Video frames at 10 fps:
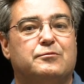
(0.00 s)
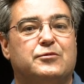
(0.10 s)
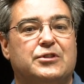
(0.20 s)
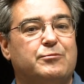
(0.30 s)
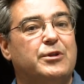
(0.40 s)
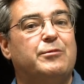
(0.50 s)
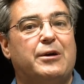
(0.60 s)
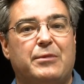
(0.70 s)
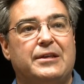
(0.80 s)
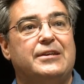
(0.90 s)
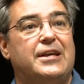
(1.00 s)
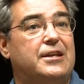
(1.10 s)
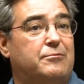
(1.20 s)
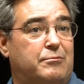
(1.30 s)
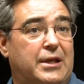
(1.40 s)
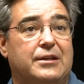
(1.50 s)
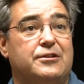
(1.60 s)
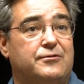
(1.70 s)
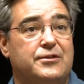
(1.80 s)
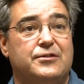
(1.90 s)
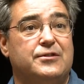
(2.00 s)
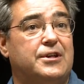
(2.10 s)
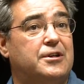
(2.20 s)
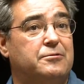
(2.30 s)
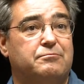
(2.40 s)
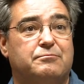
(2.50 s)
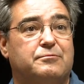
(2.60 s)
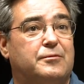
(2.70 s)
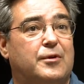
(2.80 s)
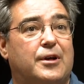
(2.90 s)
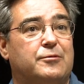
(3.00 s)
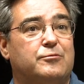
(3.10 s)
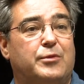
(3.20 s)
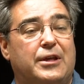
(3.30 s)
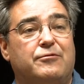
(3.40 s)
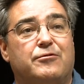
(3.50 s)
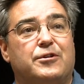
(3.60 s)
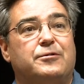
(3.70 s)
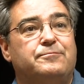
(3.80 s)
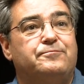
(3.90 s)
Simply by maintaining maintenance visits here, I'm pain-free.